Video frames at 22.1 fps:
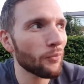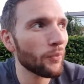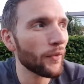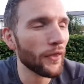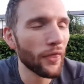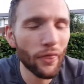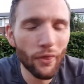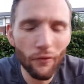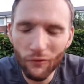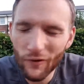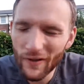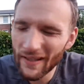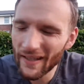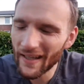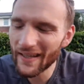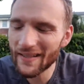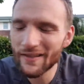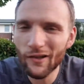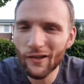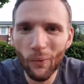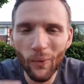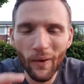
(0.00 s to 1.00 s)
But 3
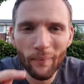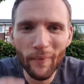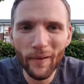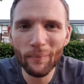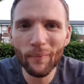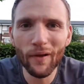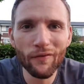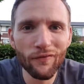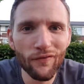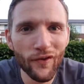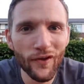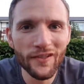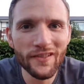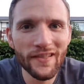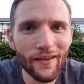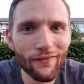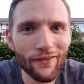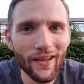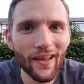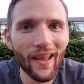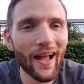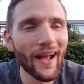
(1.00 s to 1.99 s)
years ago, I made my first
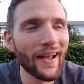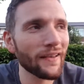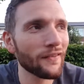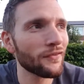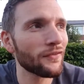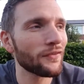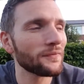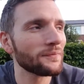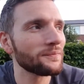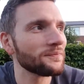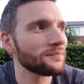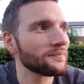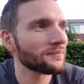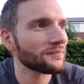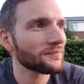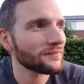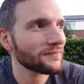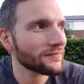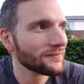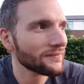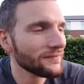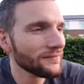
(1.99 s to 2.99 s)
ever live,
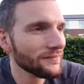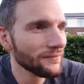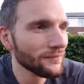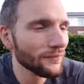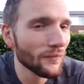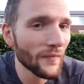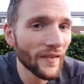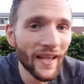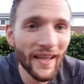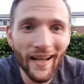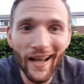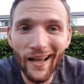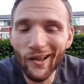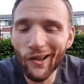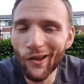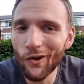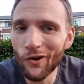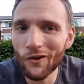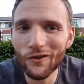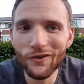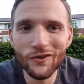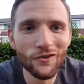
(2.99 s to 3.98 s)
and I
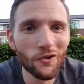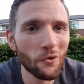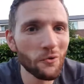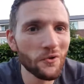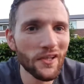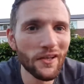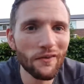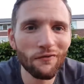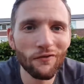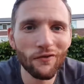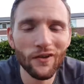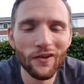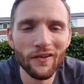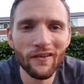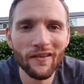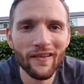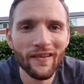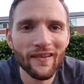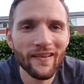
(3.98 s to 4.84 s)
look so different.